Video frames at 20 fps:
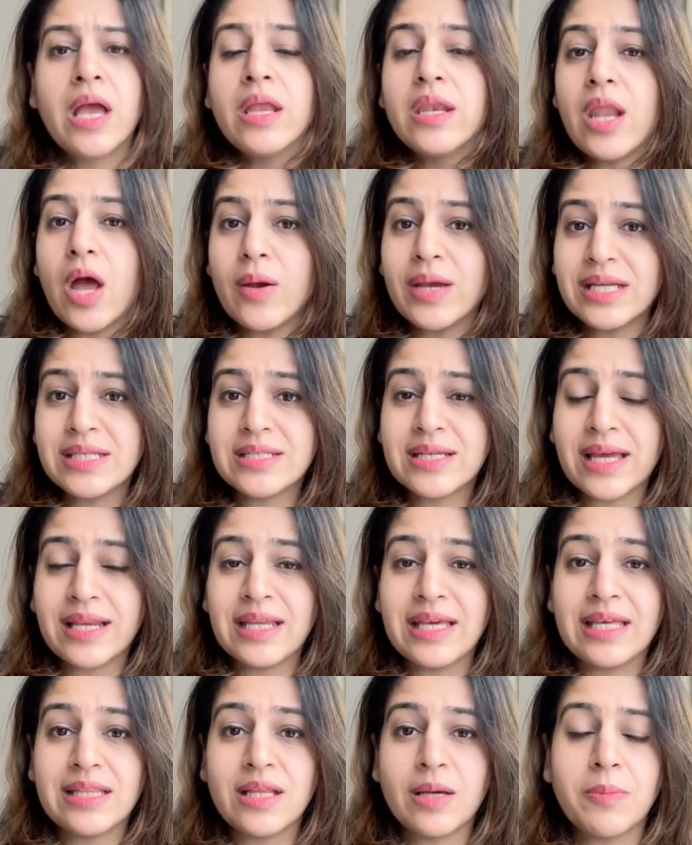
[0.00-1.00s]
Now, it can
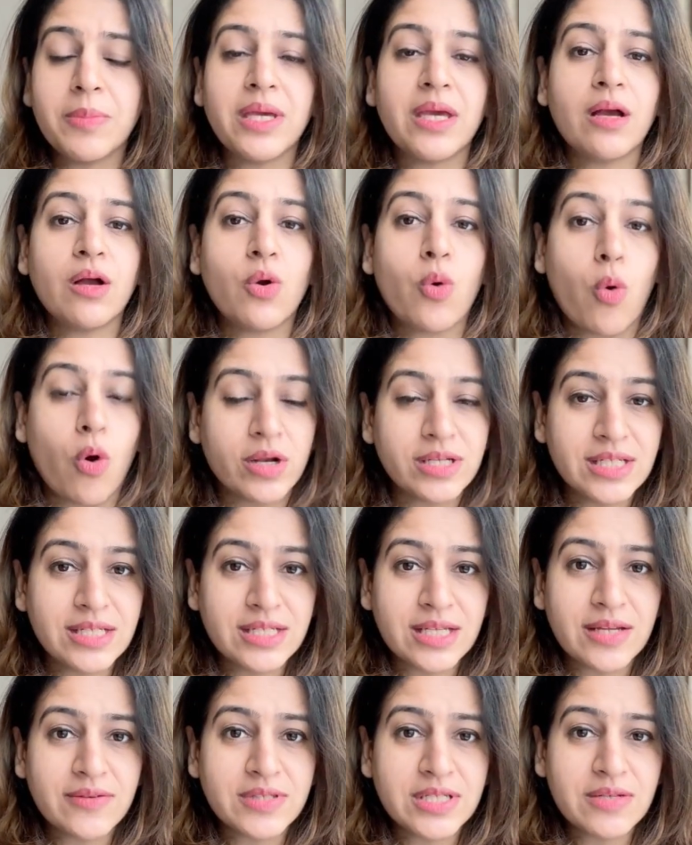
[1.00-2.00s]
either be a
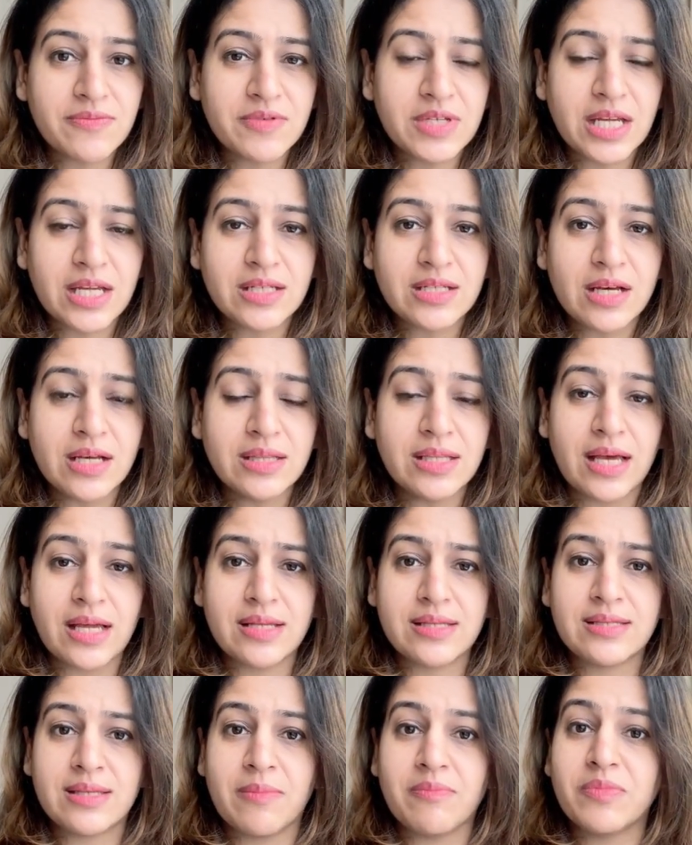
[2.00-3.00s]
quantitative data, that
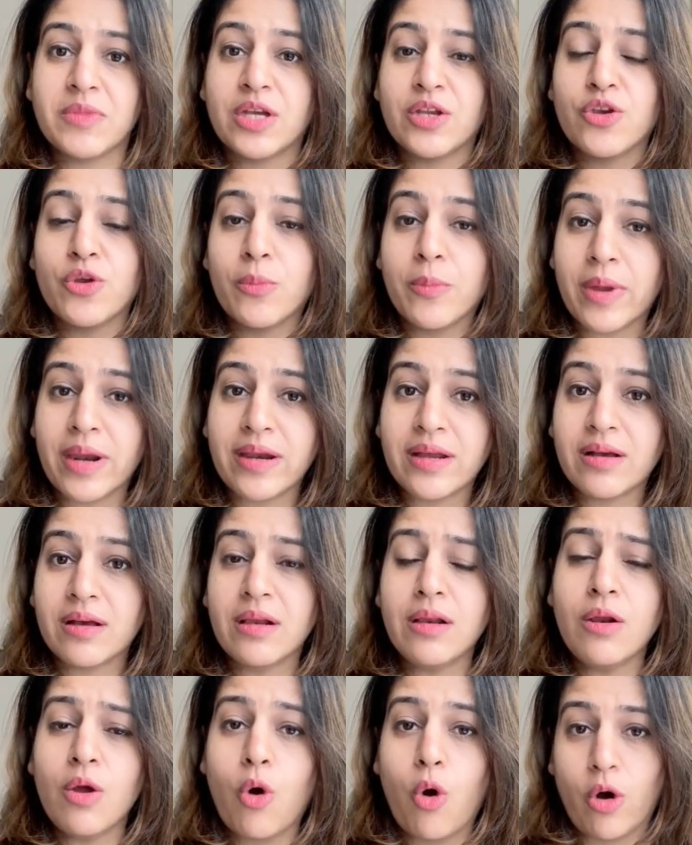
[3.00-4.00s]
is something
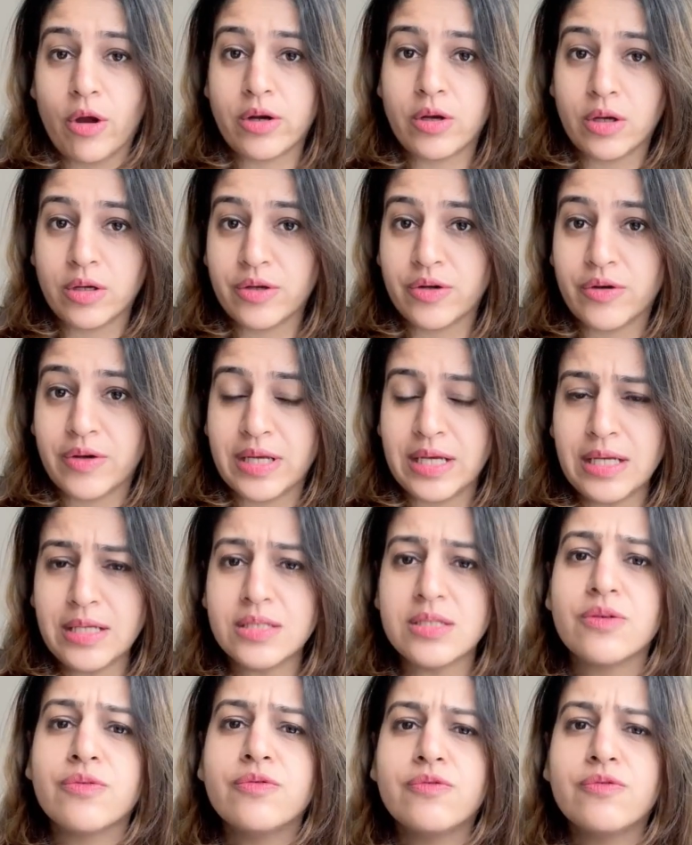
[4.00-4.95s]
numerical or concrete.